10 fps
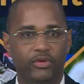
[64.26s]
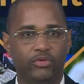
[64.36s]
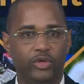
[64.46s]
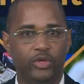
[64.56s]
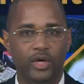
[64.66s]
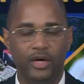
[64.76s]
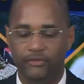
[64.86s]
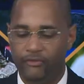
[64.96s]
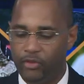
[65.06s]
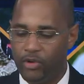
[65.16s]
a crew
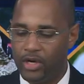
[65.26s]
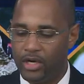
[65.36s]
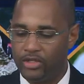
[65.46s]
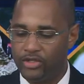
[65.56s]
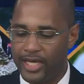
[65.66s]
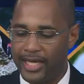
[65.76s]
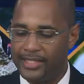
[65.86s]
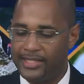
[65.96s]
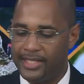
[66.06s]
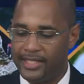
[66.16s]
of
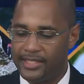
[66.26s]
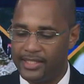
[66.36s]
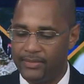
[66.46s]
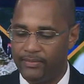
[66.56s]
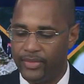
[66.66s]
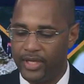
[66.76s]
460